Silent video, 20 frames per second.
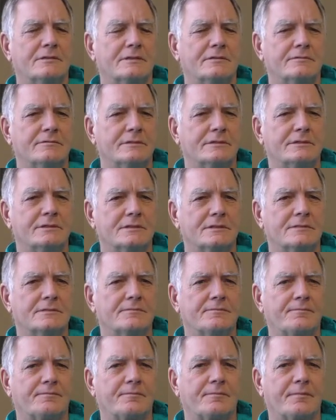and it was
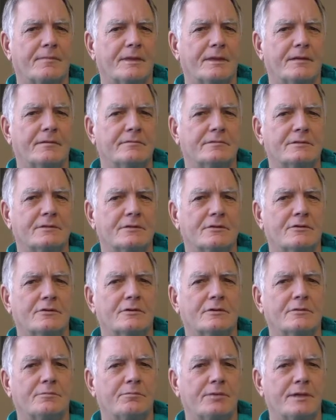a
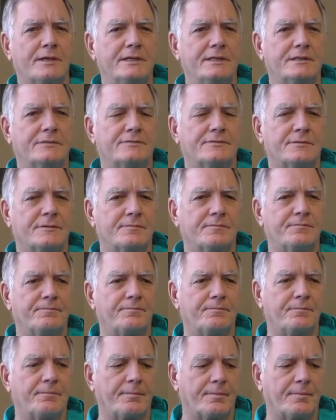local police from